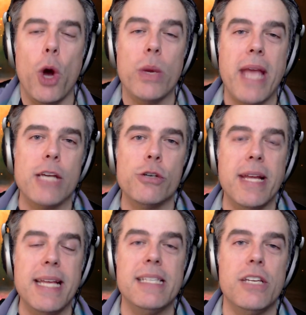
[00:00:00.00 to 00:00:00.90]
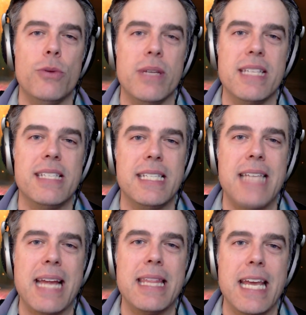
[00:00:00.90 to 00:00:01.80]
Oketra is at doing this
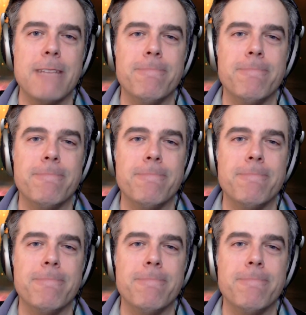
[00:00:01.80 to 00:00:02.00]
exact thing.